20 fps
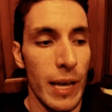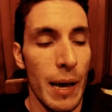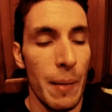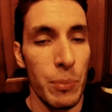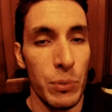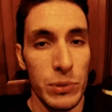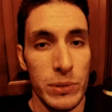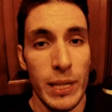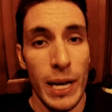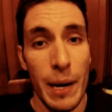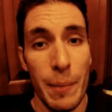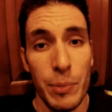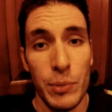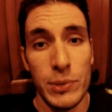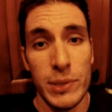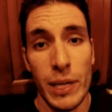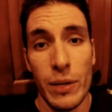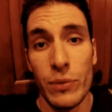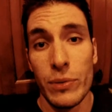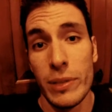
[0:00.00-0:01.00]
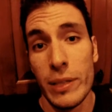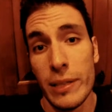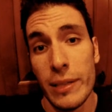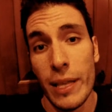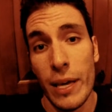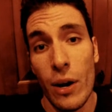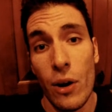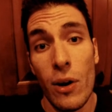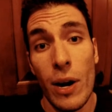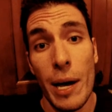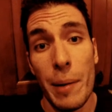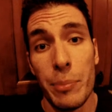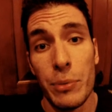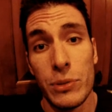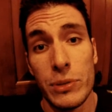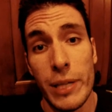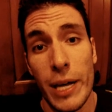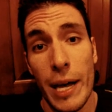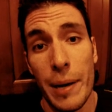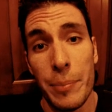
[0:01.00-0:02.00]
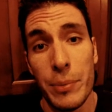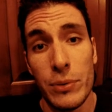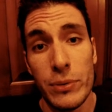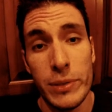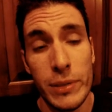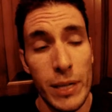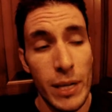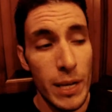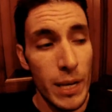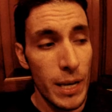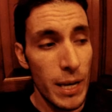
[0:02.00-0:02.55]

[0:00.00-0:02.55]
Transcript: apples to apples. I don't think they are apples to apples.